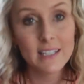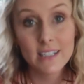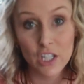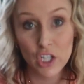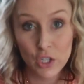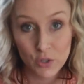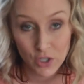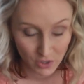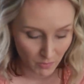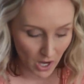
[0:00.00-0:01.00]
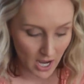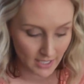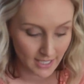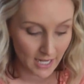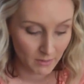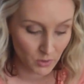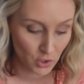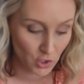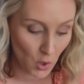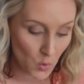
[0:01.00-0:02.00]
It's a huge surprise, and I'm
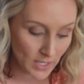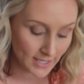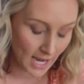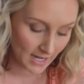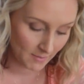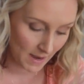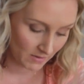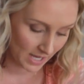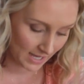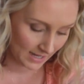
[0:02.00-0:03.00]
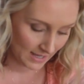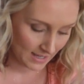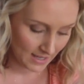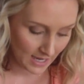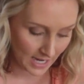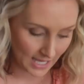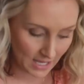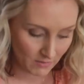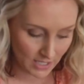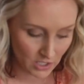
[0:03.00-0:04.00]
so excited about it, and I
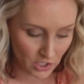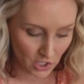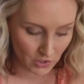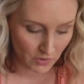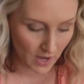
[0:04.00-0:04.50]
can't wait to show you